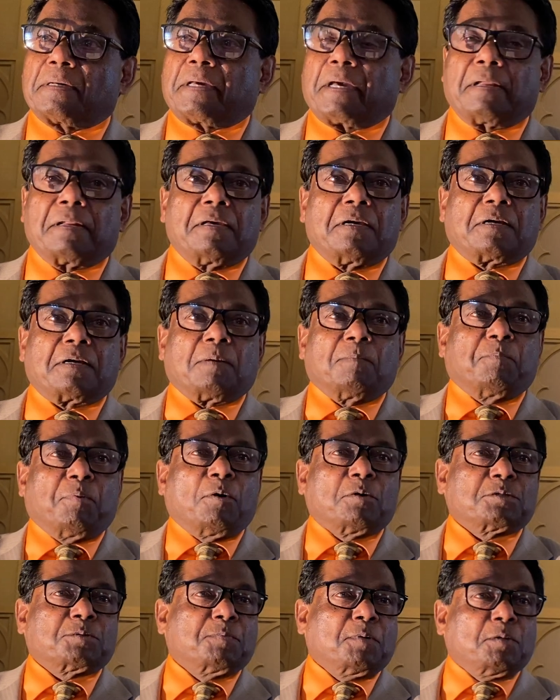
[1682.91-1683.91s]
can you
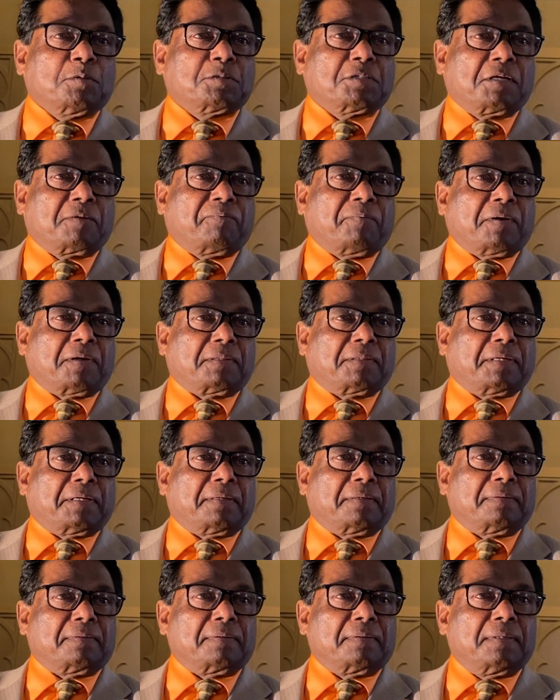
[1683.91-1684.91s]
compose music for
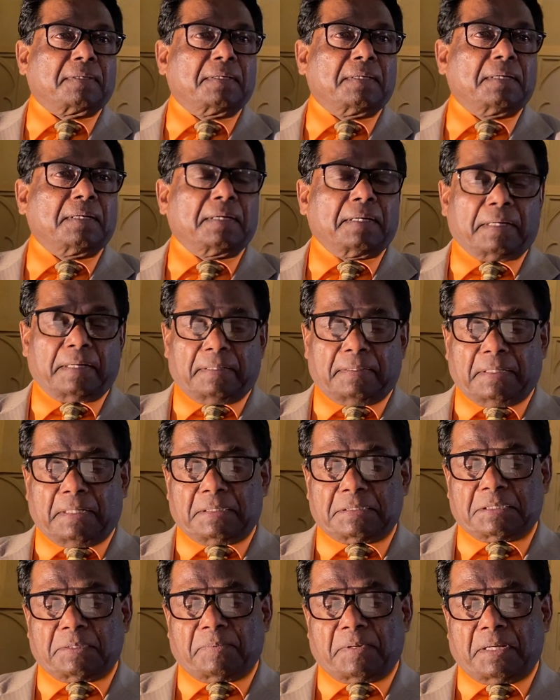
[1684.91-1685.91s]
that?" And
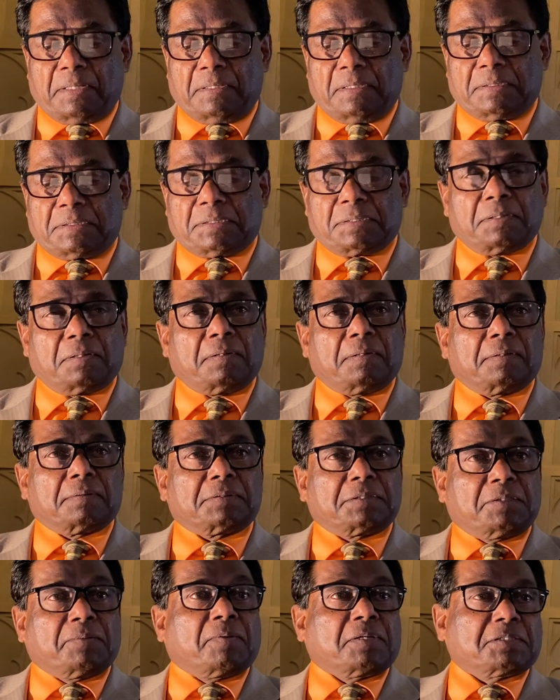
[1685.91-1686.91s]
that's the way this song,
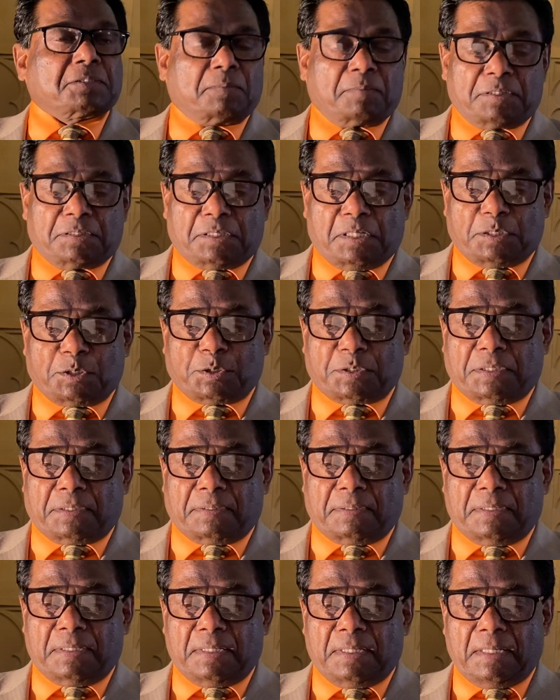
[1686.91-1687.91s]
she was a
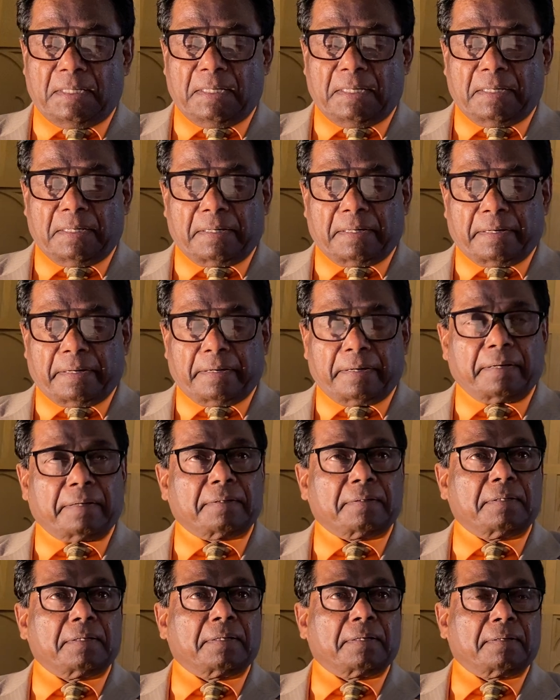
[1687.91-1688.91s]
musician,
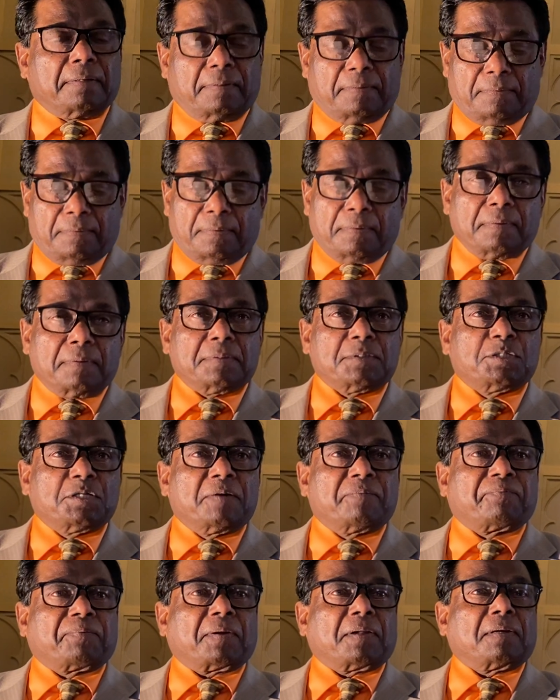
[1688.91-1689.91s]
and uh,
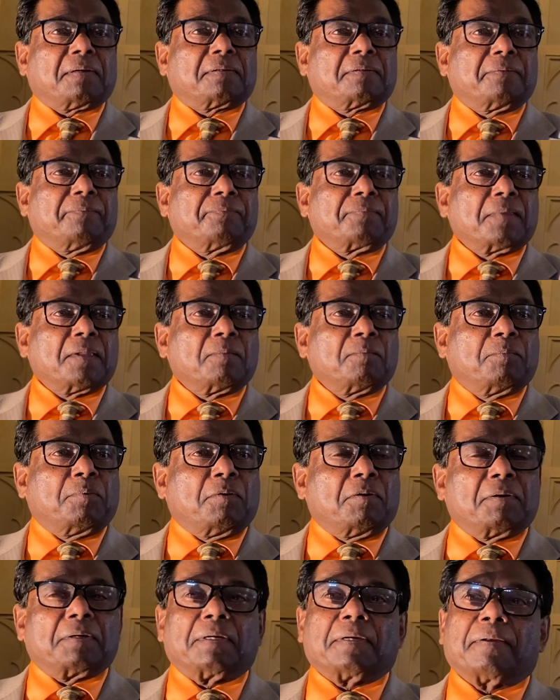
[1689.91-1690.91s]
she felt,
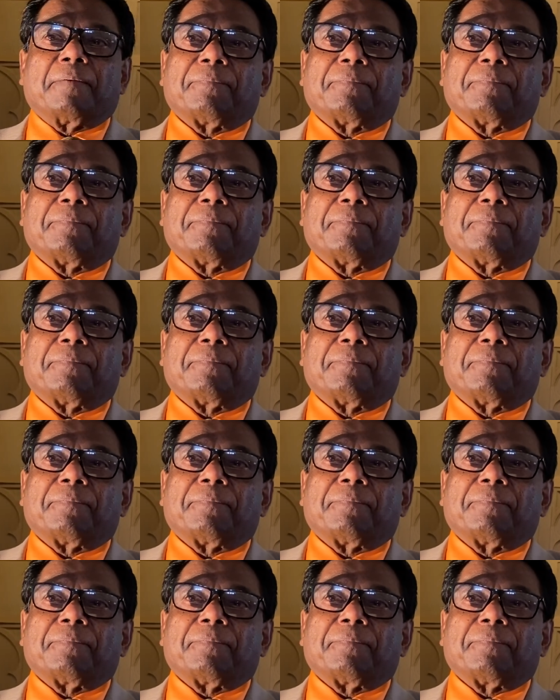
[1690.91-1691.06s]
boy,